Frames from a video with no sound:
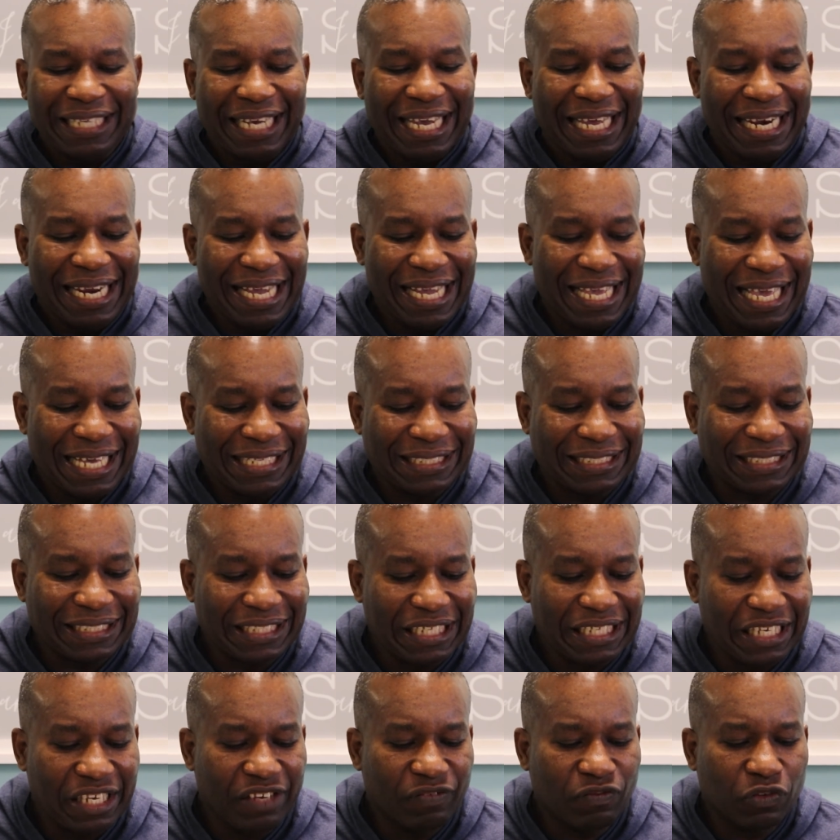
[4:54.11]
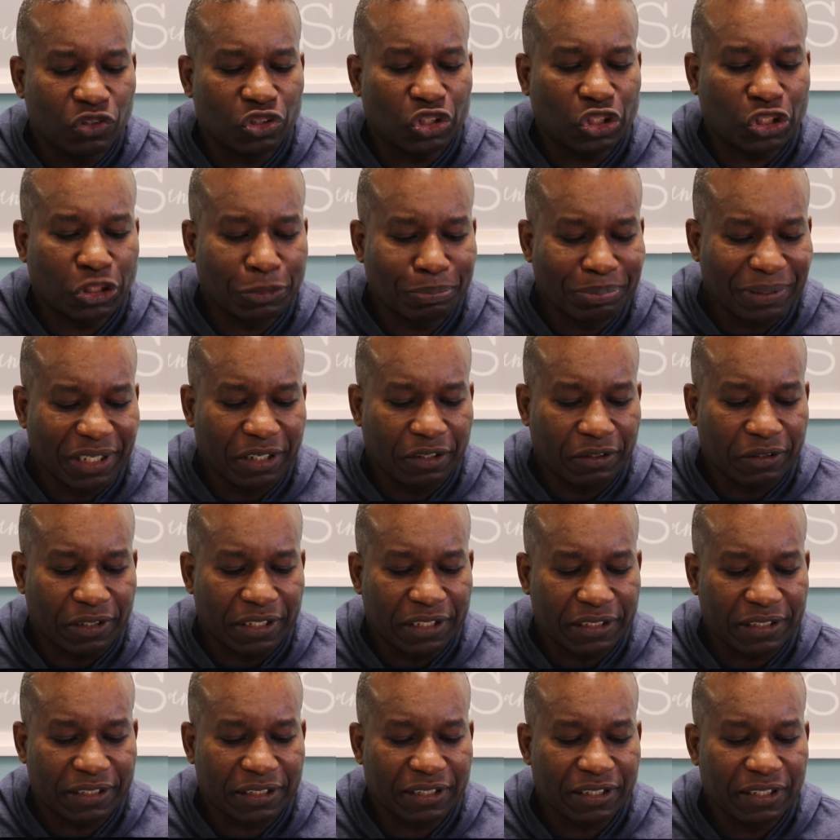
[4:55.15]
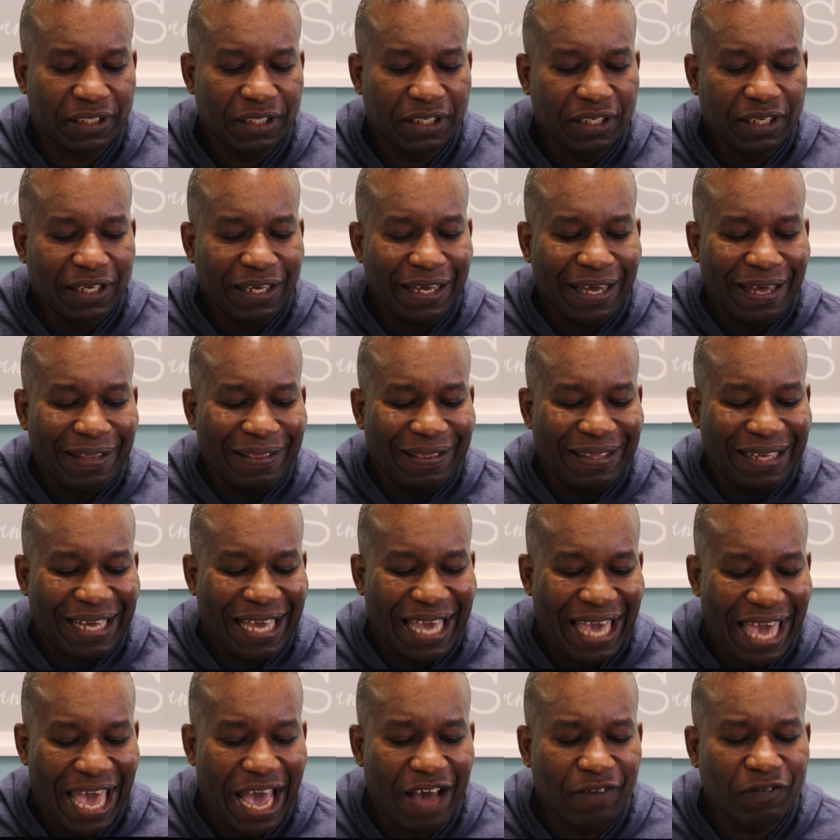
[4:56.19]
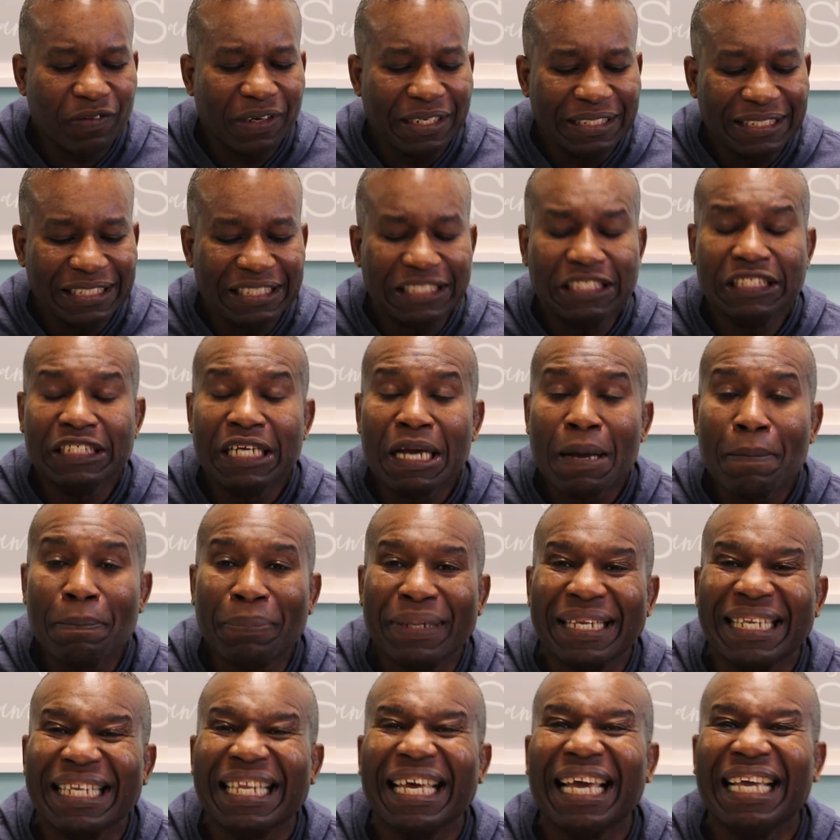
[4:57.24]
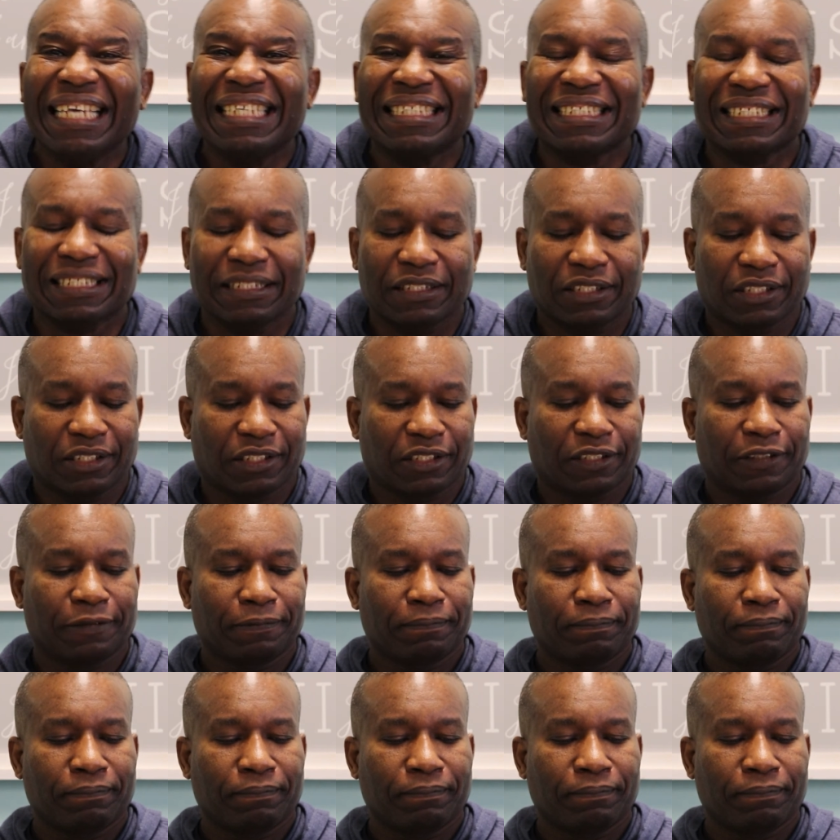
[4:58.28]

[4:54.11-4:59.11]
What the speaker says: and against evil spirit in the heavenly places."